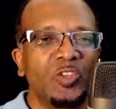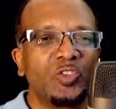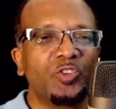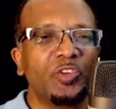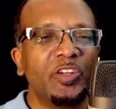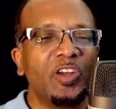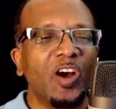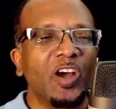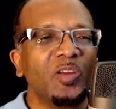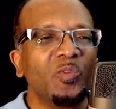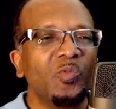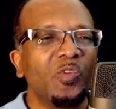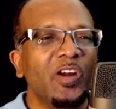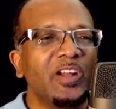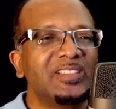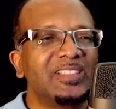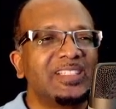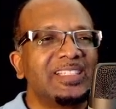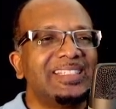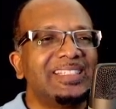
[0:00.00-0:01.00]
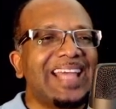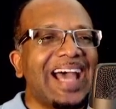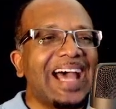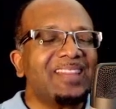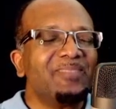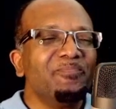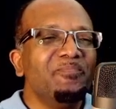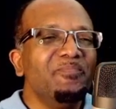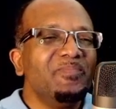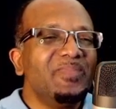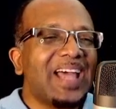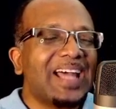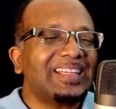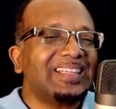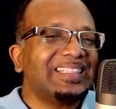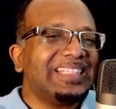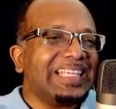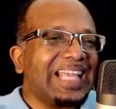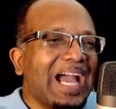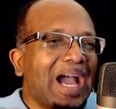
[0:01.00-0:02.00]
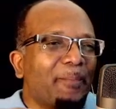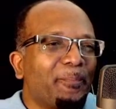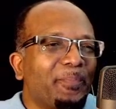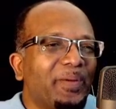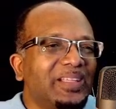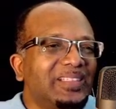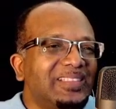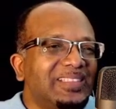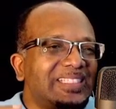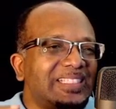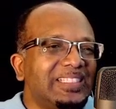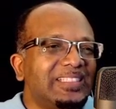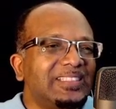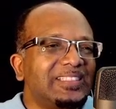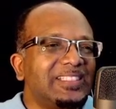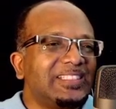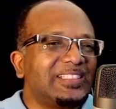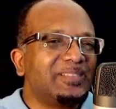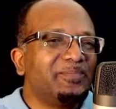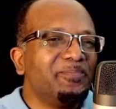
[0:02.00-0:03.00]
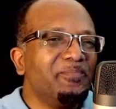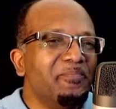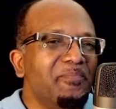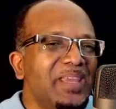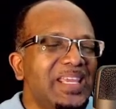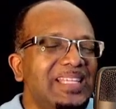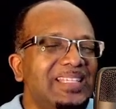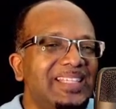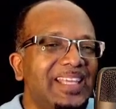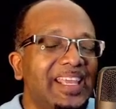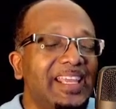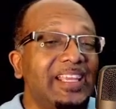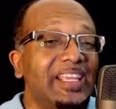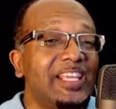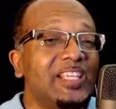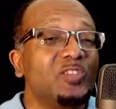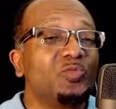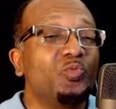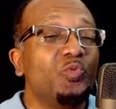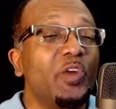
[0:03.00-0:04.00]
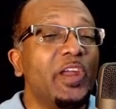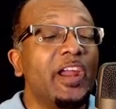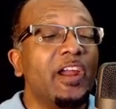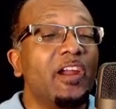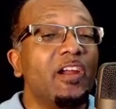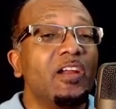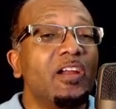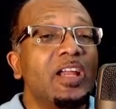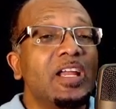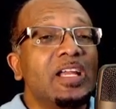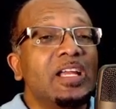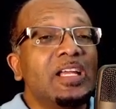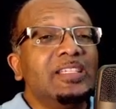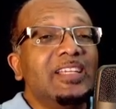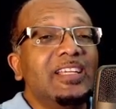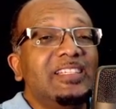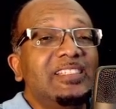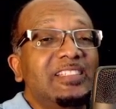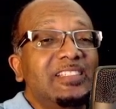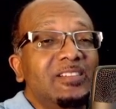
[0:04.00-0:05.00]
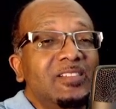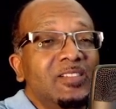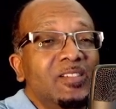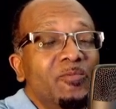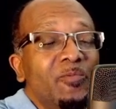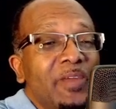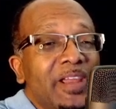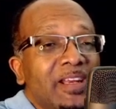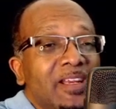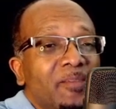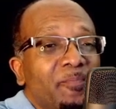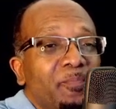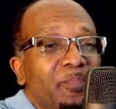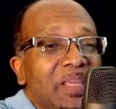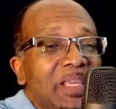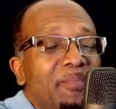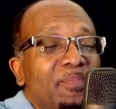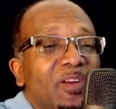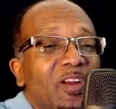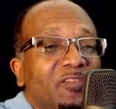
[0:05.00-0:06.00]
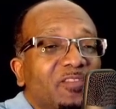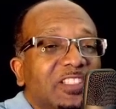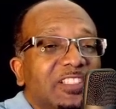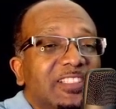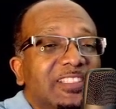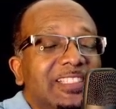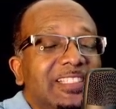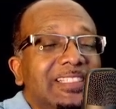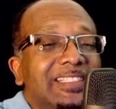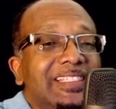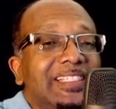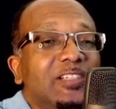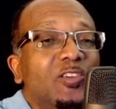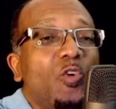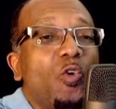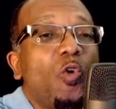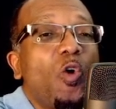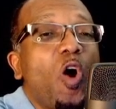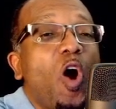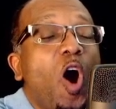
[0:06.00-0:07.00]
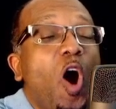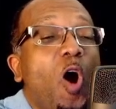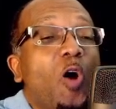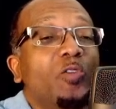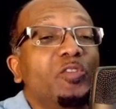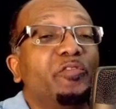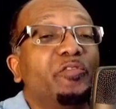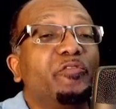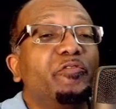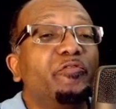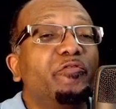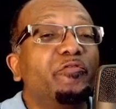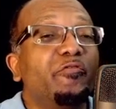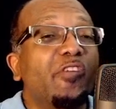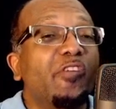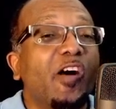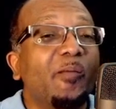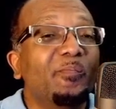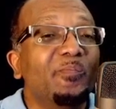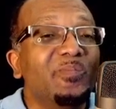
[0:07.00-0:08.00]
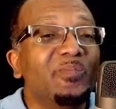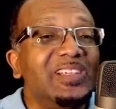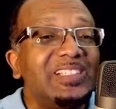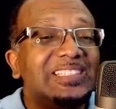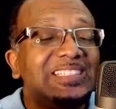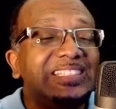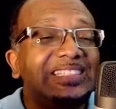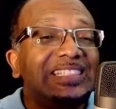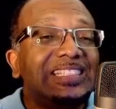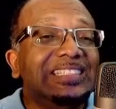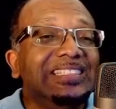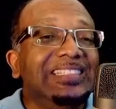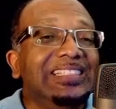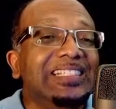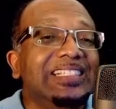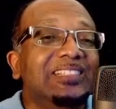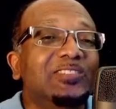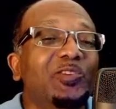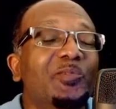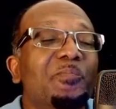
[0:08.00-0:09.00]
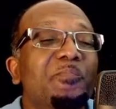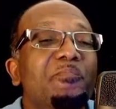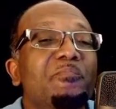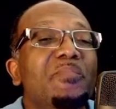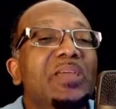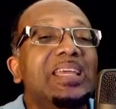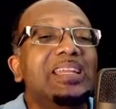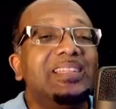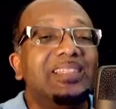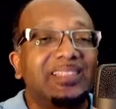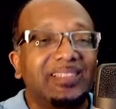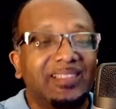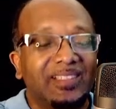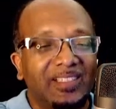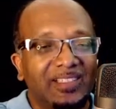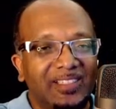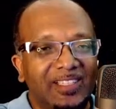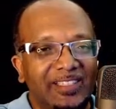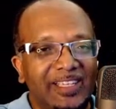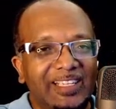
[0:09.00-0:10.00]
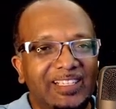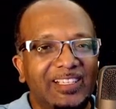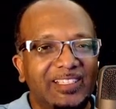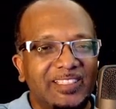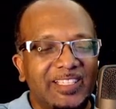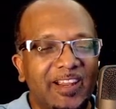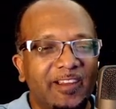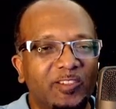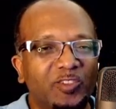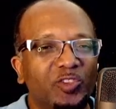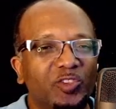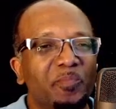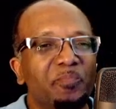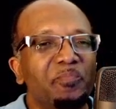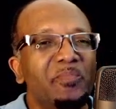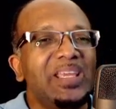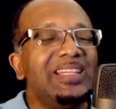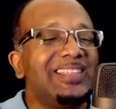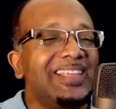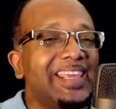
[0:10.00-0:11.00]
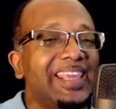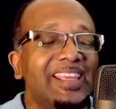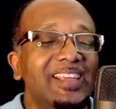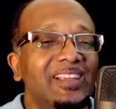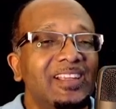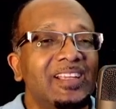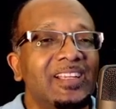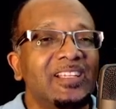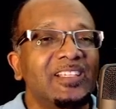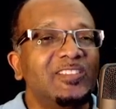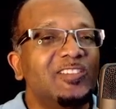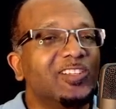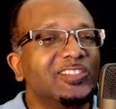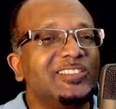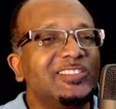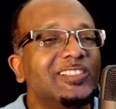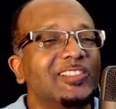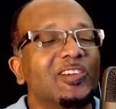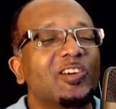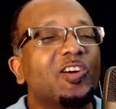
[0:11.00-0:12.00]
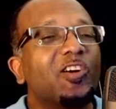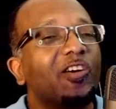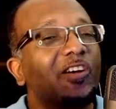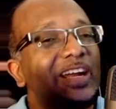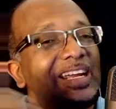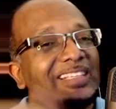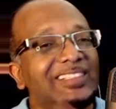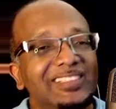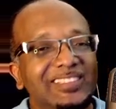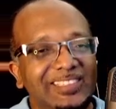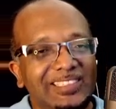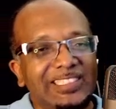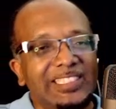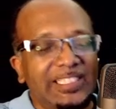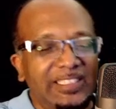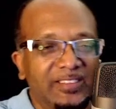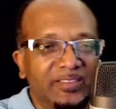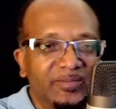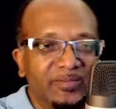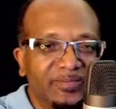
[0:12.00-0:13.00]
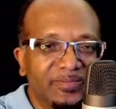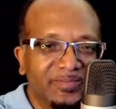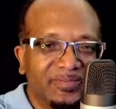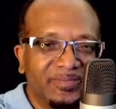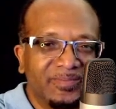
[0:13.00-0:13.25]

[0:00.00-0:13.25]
So in other words, that that the apantesis meeting is where the where the people of the city go out from the city to meet the dignitary. So the meeting does not occur in the city.